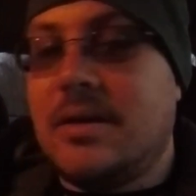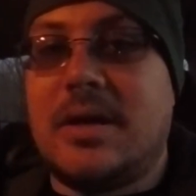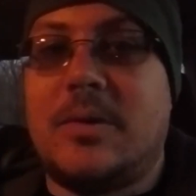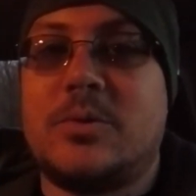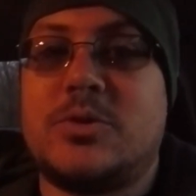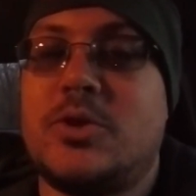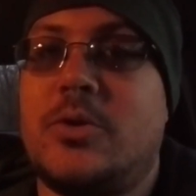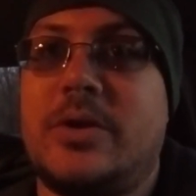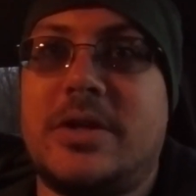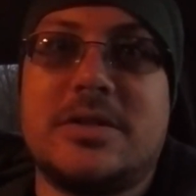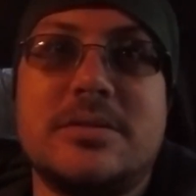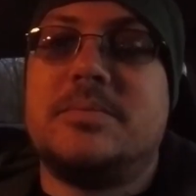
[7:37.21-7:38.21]
I was
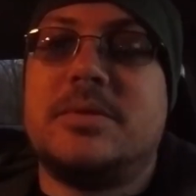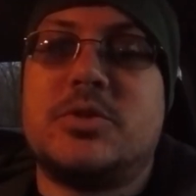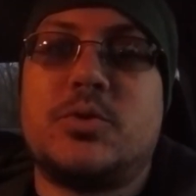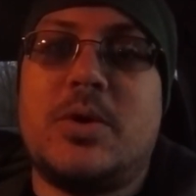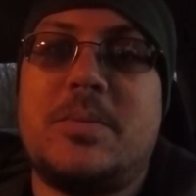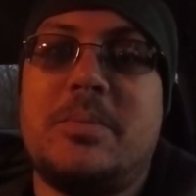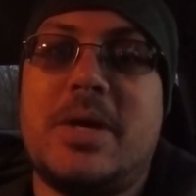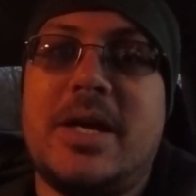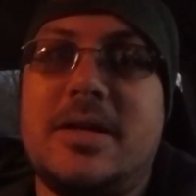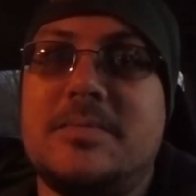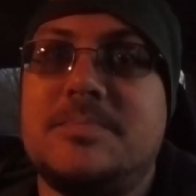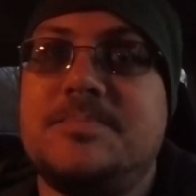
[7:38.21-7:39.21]
throwing a, a swim bait,